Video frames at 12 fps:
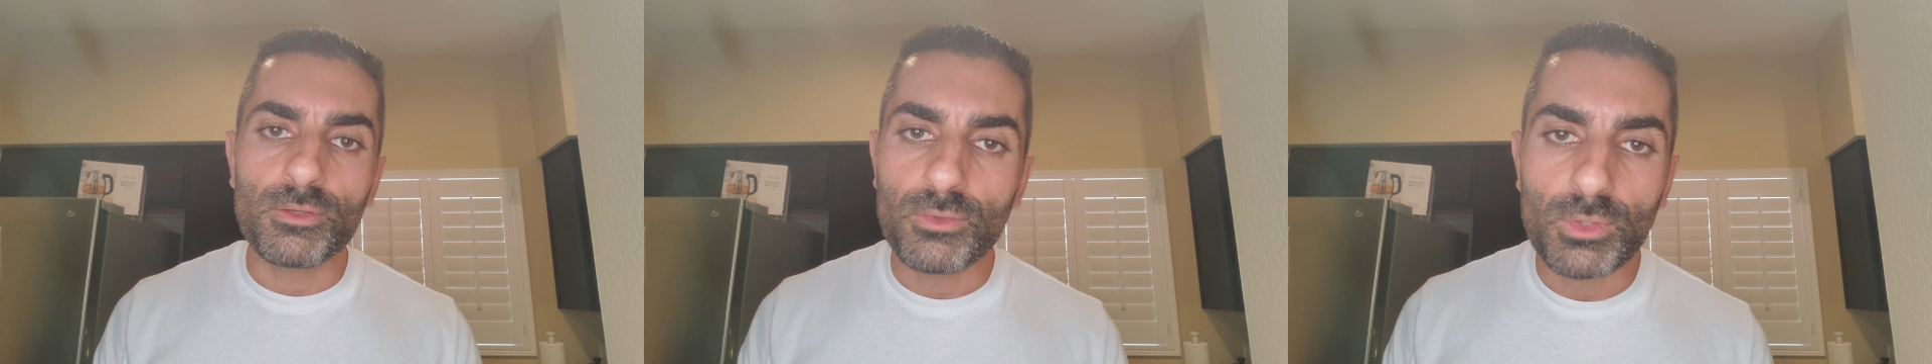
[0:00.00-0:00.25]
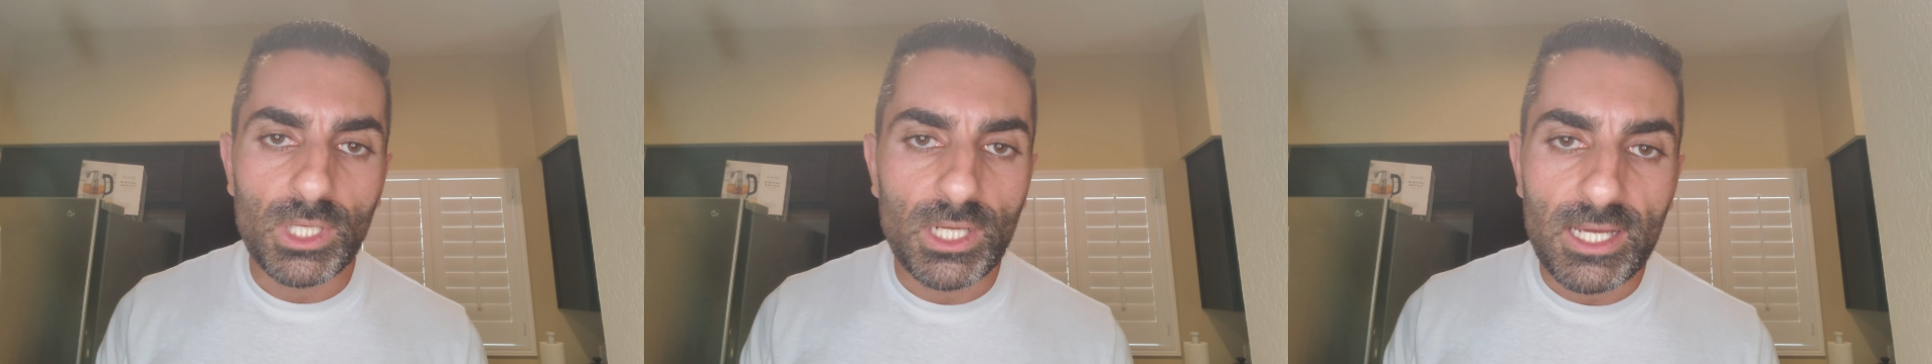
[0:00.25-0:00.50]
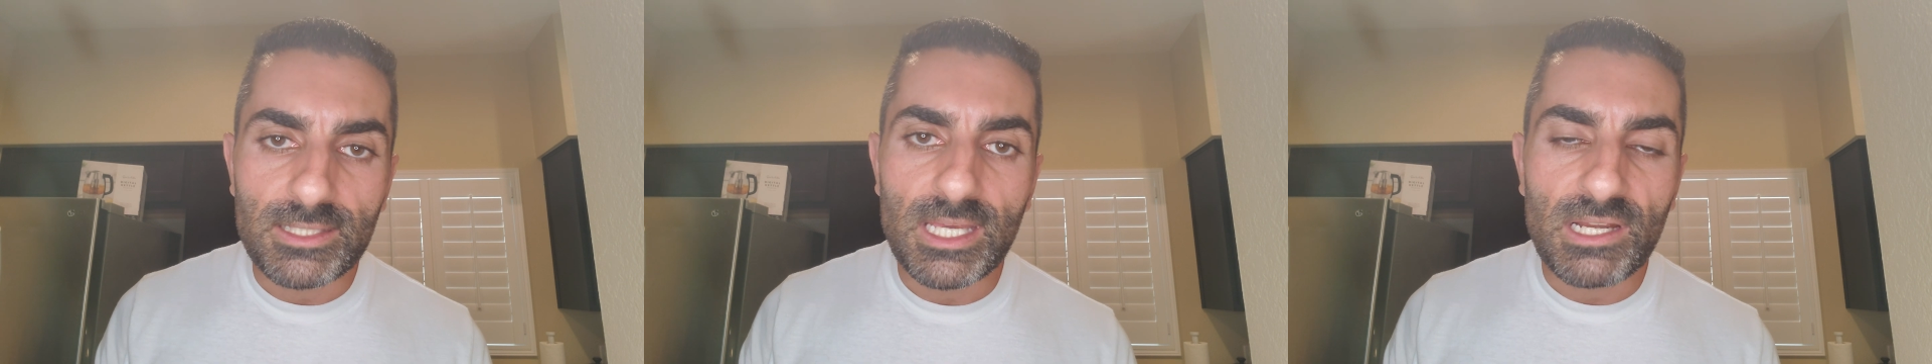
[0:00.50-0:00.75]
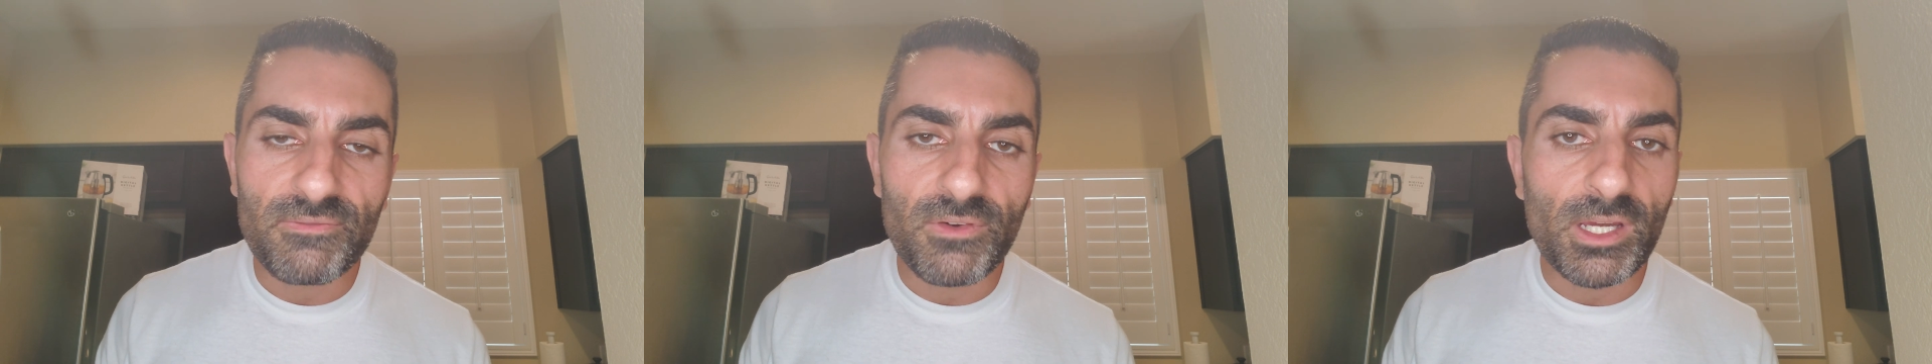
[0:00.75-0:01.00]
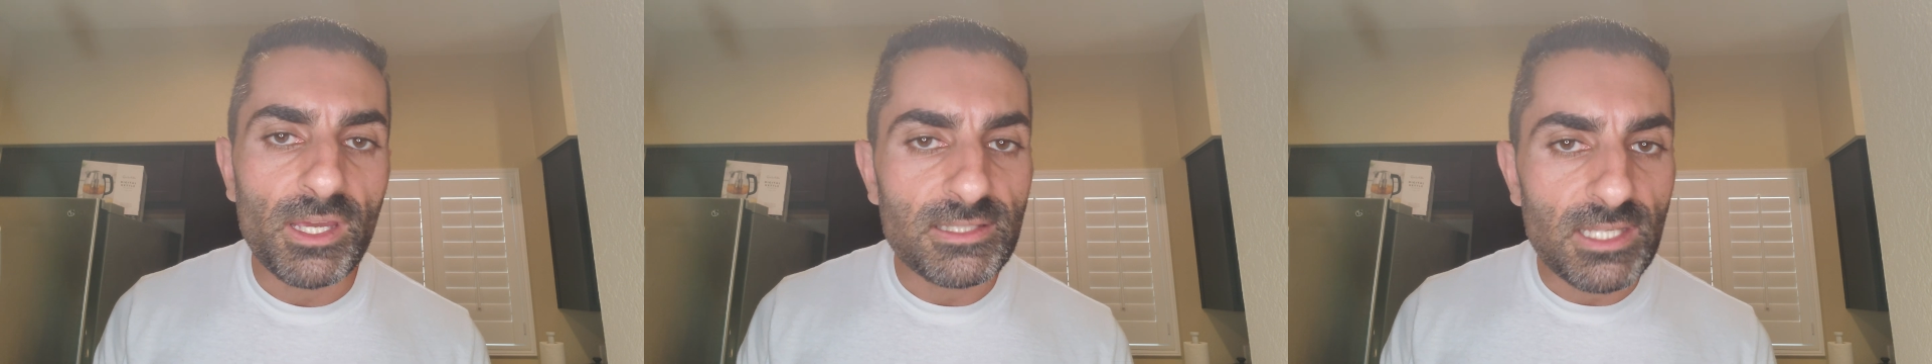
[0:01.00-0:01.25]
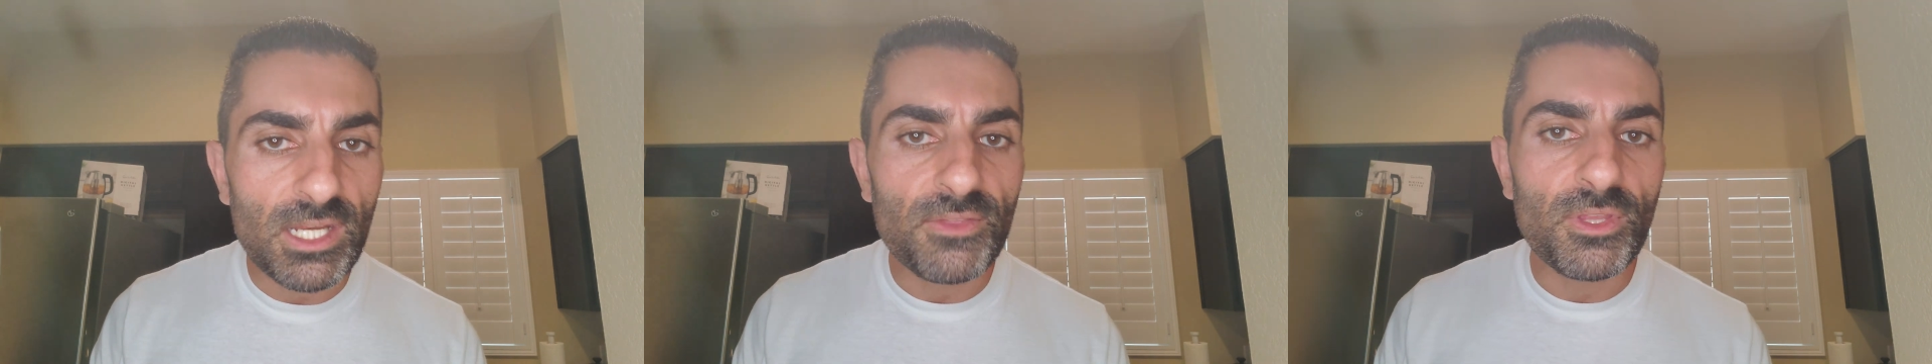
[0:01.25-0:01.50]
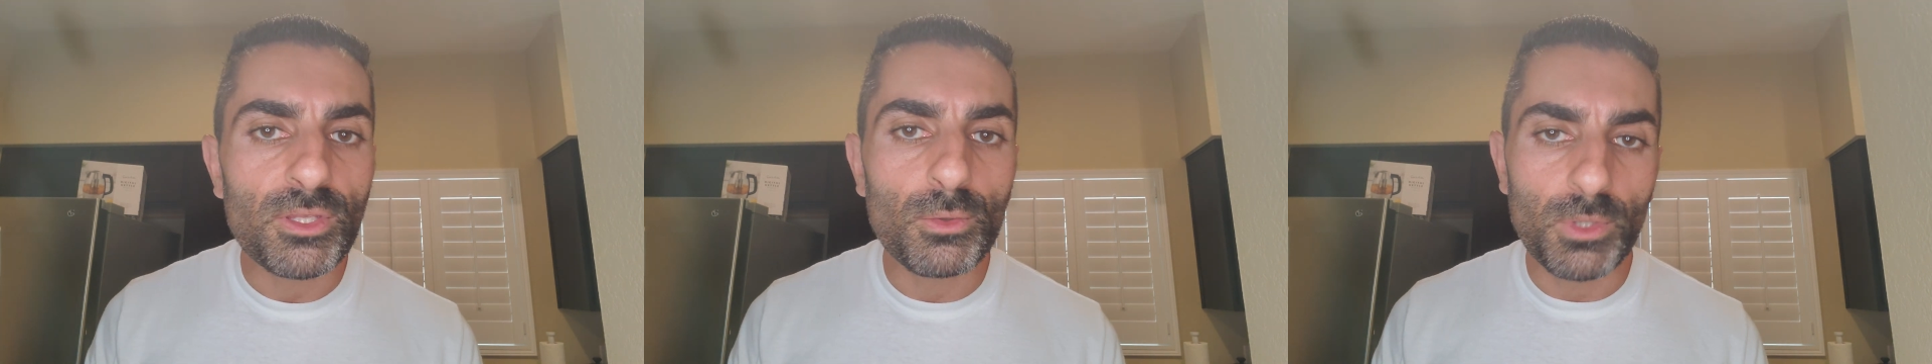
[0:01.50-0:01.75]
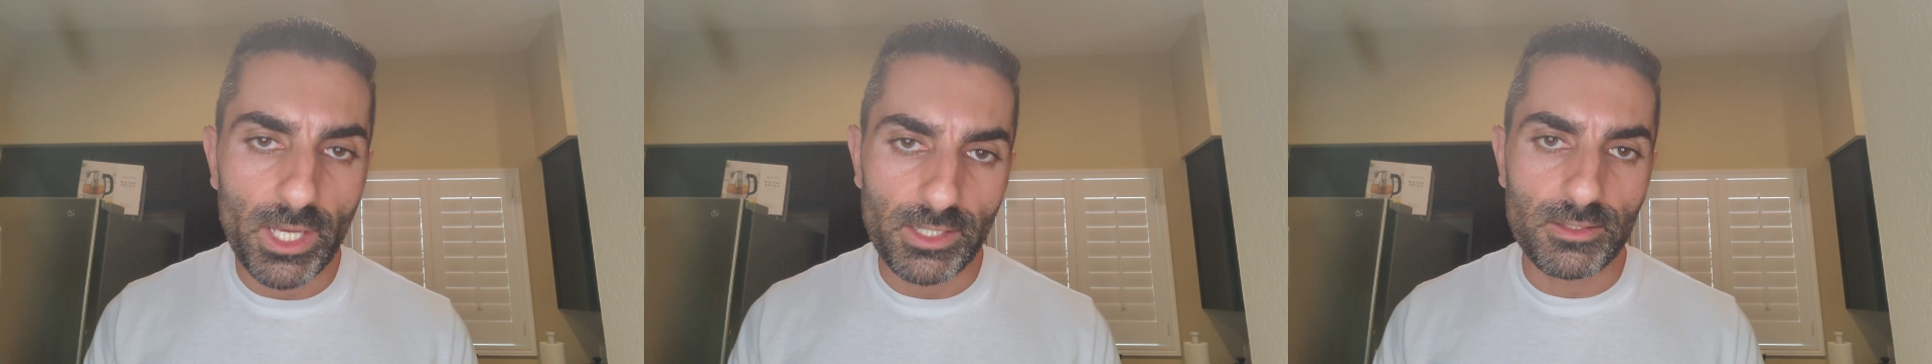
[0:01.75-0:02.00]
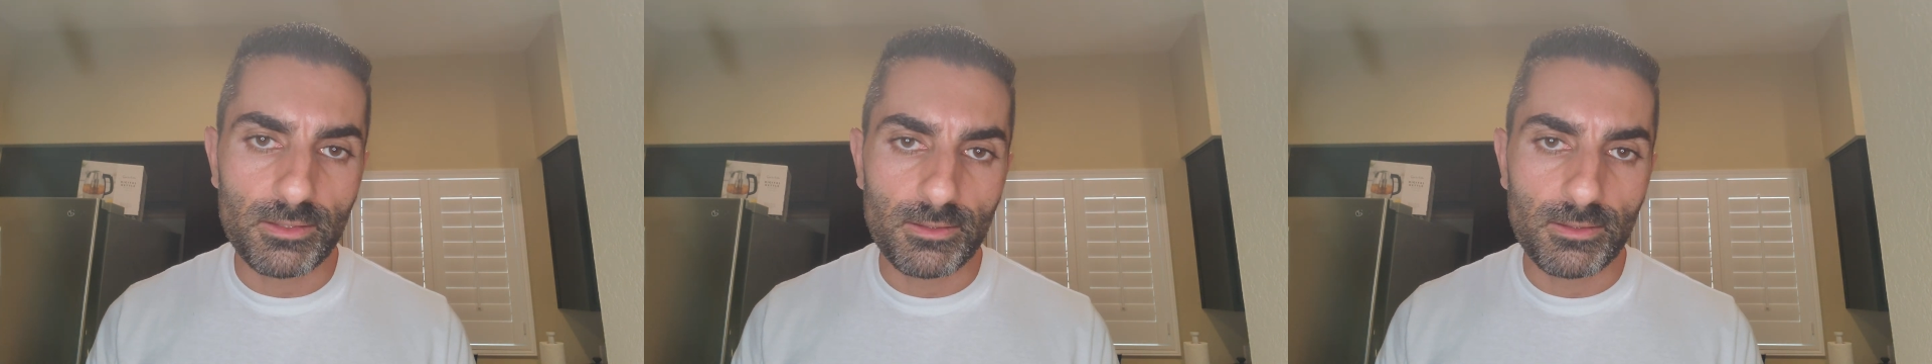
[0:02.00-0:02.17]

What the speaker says: you can identify as anything you like.